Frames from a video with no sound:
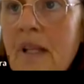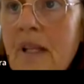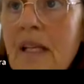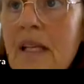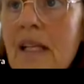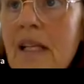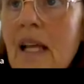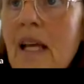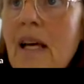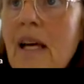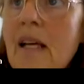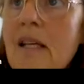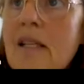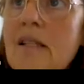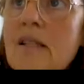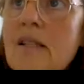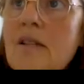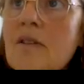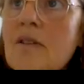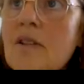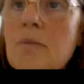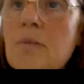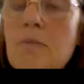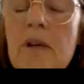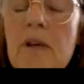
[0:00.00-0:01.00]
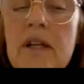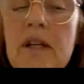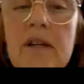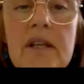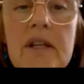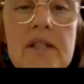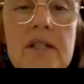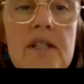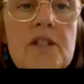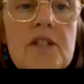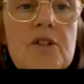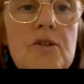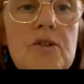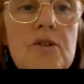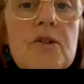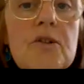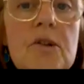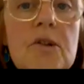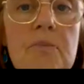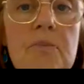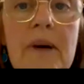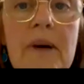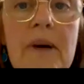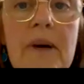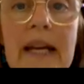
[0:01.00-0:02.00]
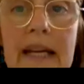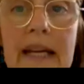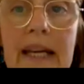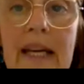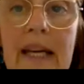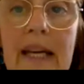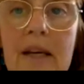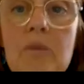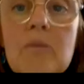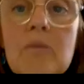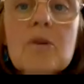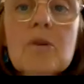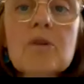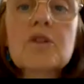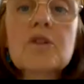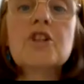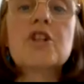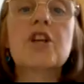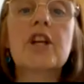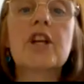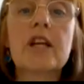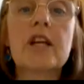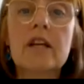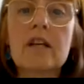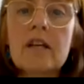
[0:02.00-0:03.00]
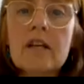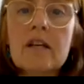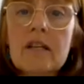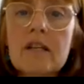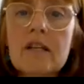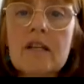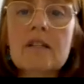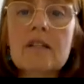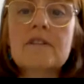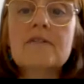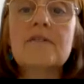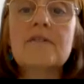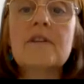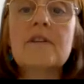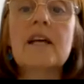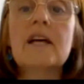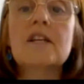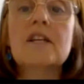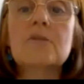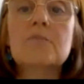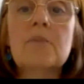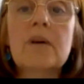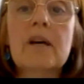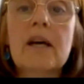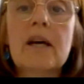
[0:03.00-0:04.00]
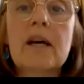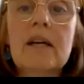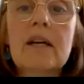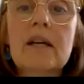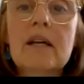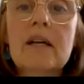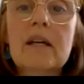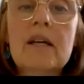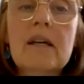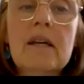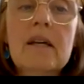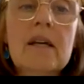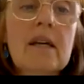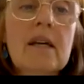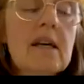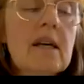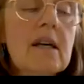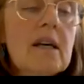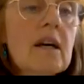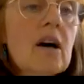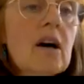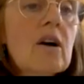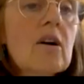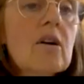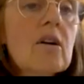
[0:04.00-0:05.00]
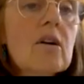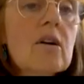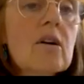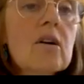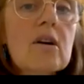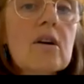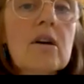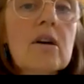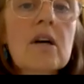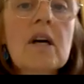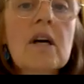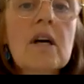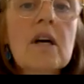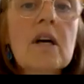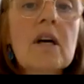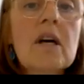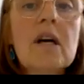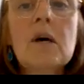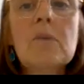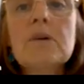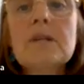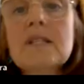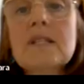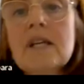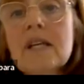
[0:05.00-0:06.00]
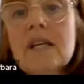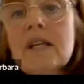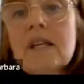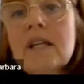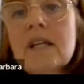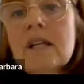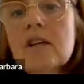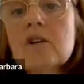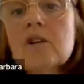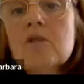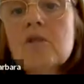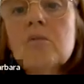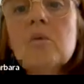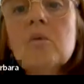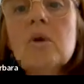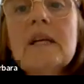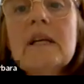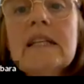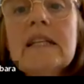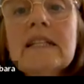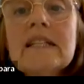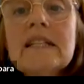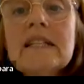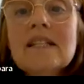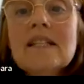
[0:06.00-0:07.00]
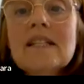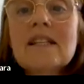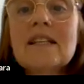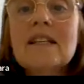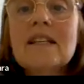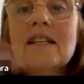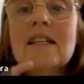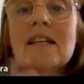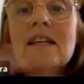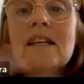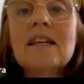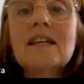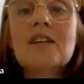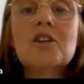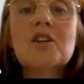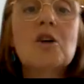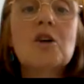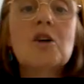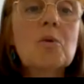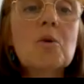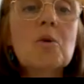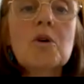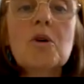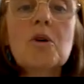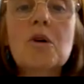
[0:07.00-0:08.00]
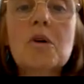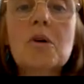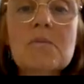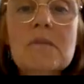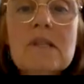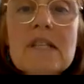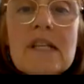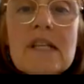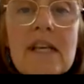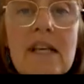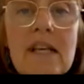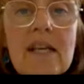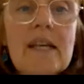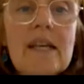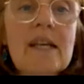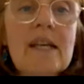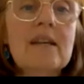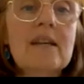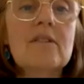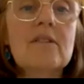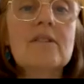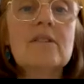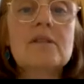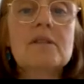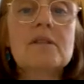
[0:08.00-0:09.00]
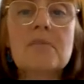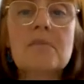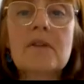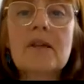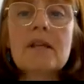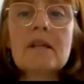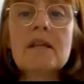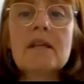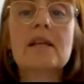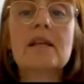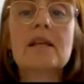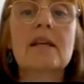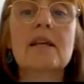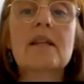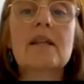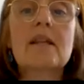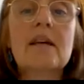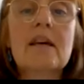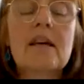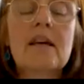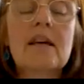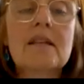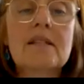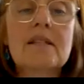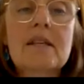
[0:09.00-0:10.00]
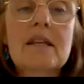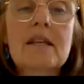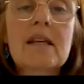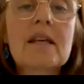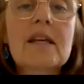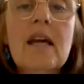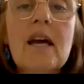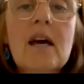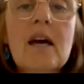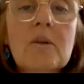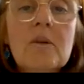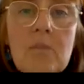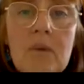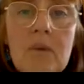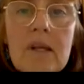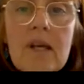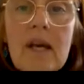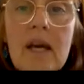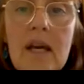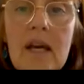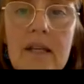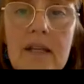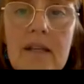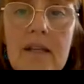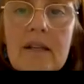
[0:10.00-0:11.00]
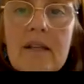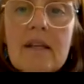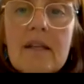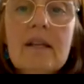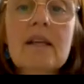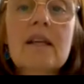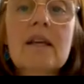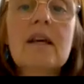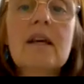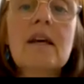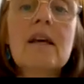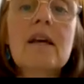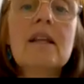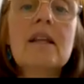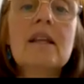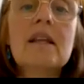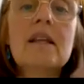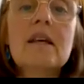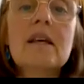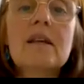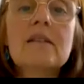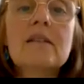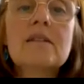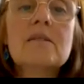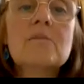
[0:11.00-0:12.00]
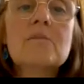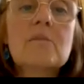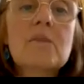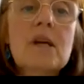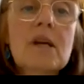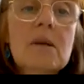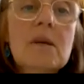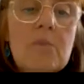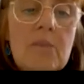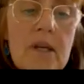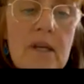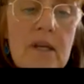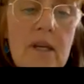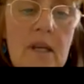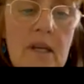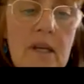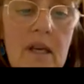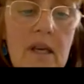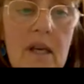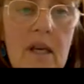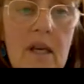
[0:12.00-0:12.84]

clients who experience a door banging will trigger a flashback, or a particular wind on a warm day or something like that. It can be anything that may be